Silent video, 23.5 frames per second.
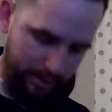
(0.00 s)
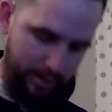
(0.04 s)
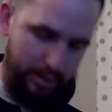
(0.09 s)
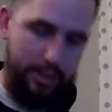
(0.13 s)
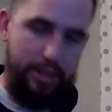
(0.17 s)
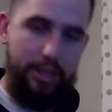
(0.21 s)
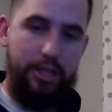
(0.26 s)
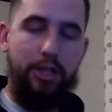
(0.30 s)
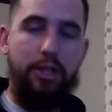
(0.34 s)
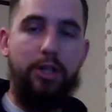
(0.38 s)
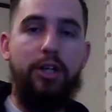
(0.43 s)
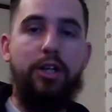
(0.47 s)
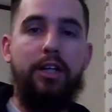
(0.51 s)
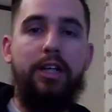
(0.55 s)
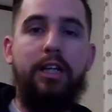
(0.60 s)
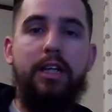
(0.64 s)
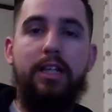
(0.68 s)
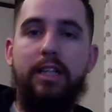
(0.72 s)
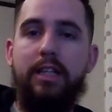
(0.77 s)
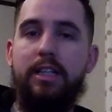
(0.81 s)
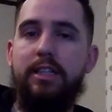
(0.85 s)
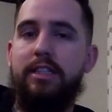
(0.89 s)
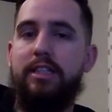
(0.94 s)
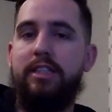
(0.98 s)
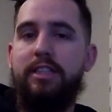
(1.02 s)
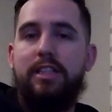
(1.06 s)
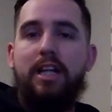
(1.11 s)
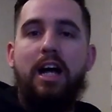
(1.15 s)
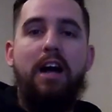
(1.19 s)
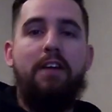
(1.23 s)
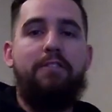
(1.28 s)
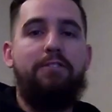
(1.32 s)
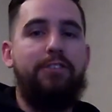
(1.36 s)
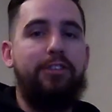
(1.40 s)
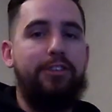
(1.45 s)
This is a hoodie. This is
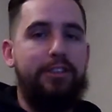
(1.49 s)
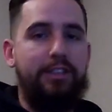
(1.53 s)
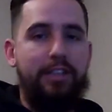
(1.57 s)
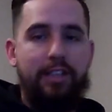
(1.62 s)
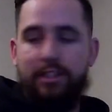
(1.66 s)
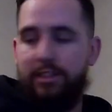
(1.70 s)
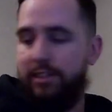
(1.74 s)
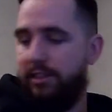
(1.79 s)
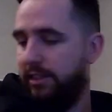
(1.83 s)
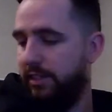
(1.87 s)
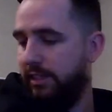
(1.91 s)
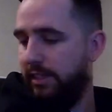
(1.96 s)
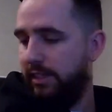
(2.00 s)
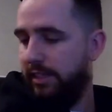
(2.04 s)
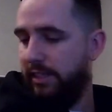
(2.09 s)
not for sale,